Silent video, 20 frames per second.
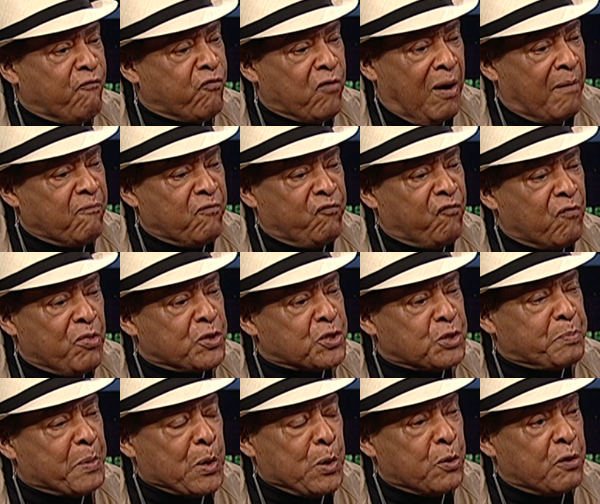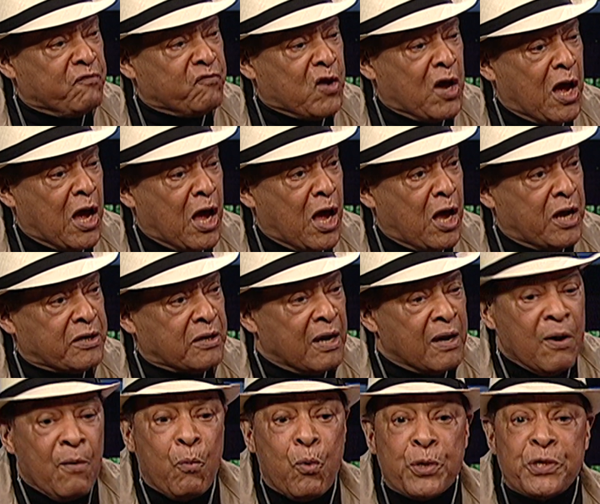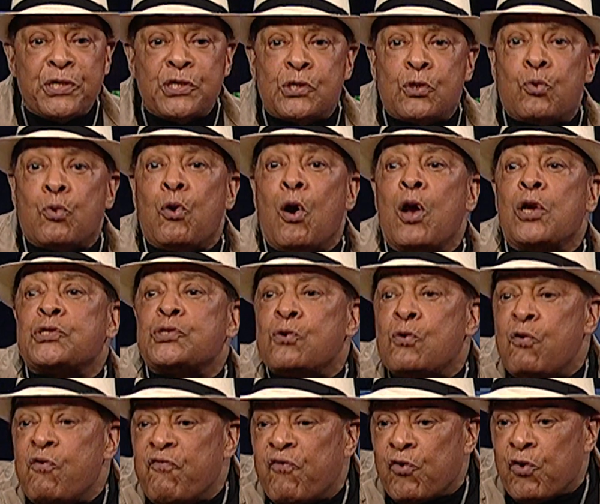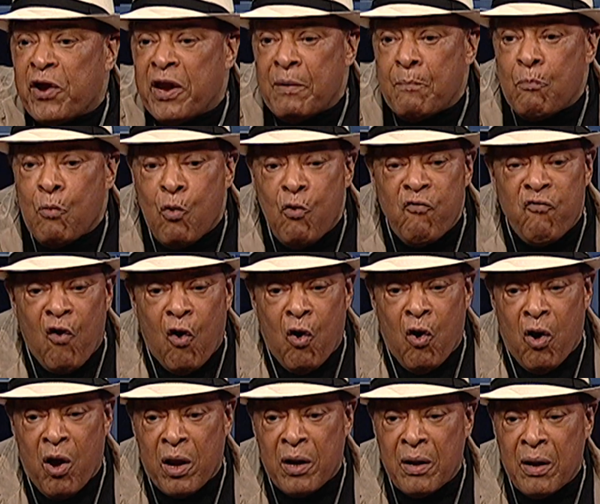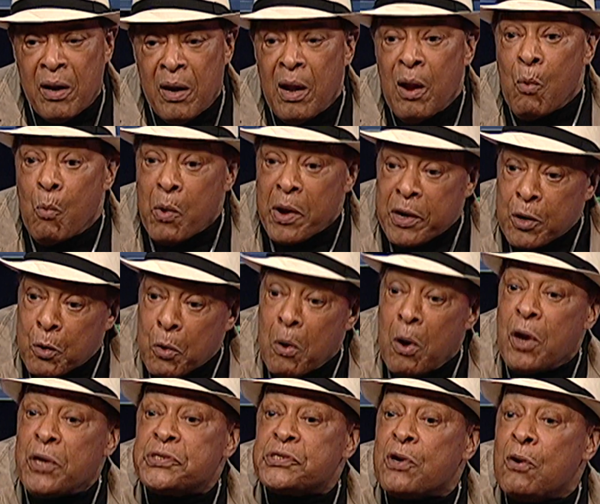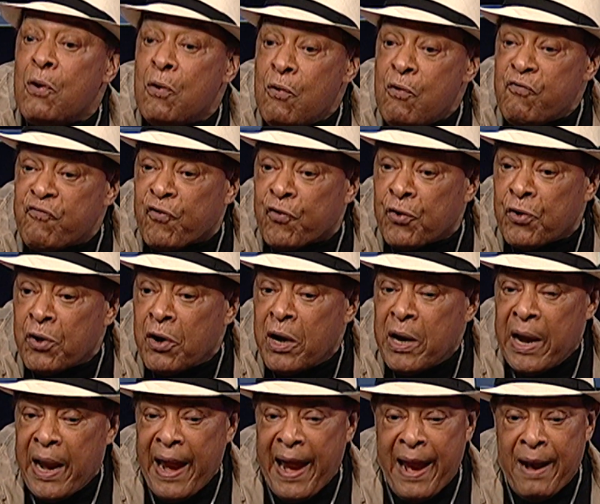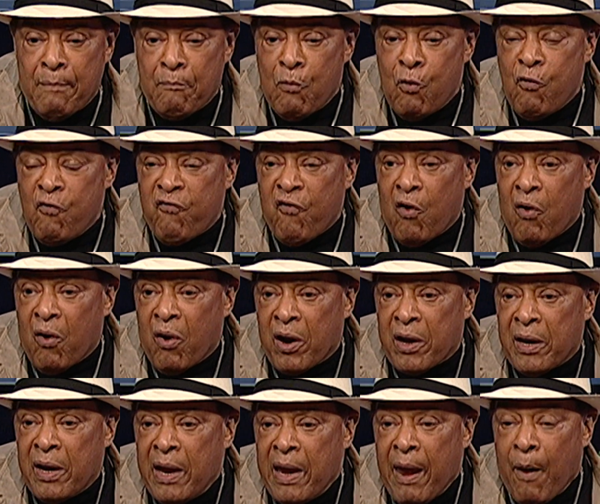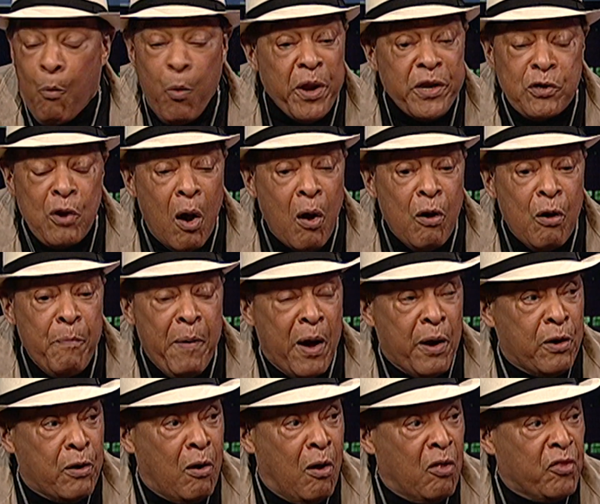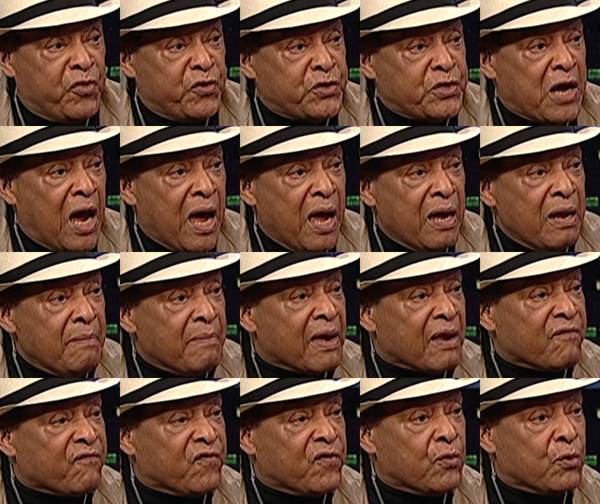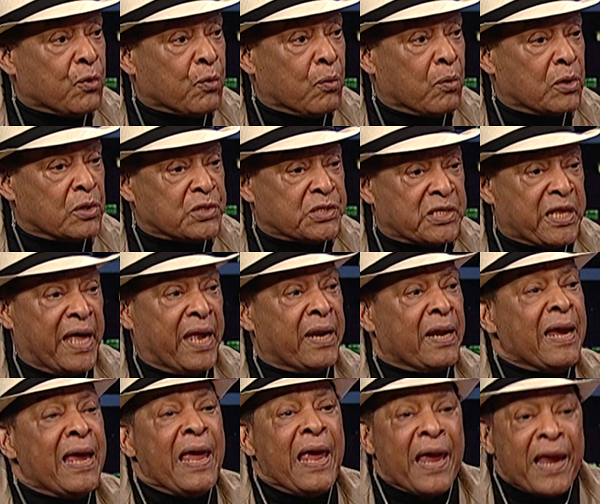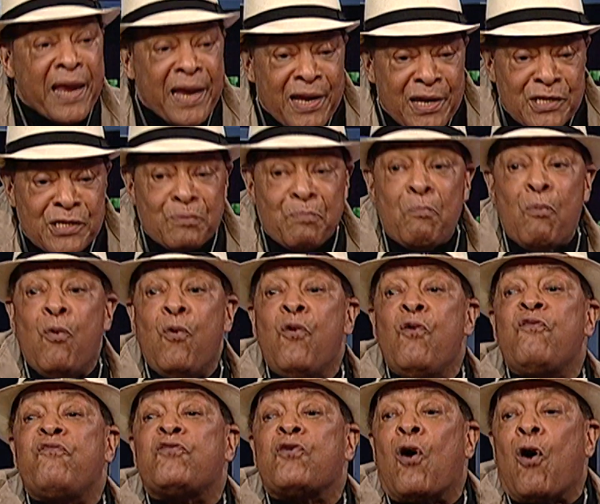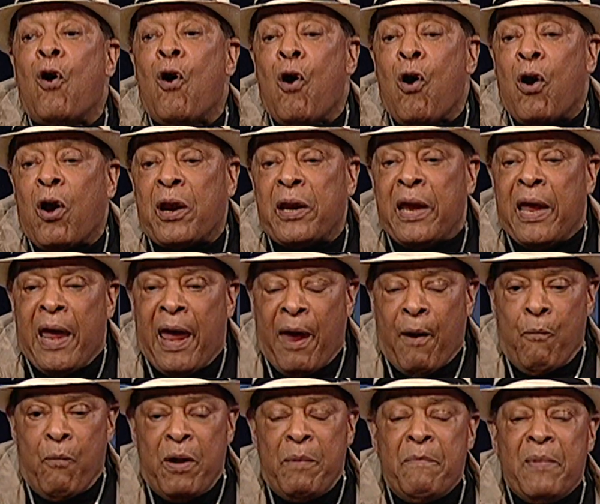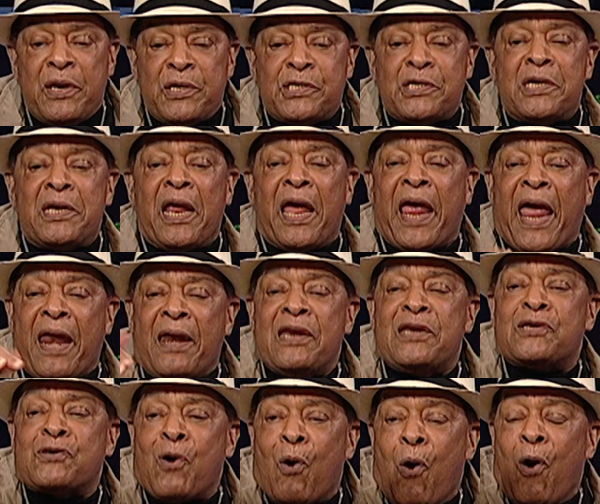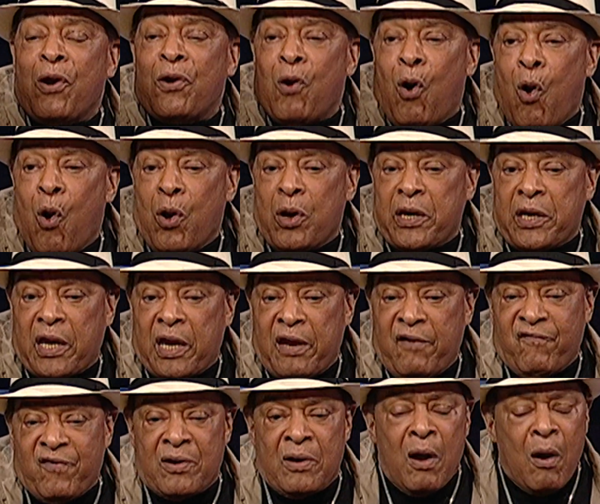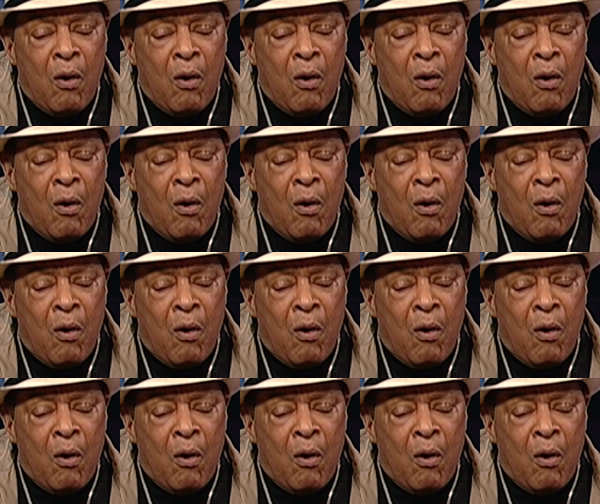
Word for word: I'm from the Spirit of God. We just cross over and move on. We cross over and move on. And we talk about it all the time at funerals, that he's moved on, and we mention, and he's gone on to heaven.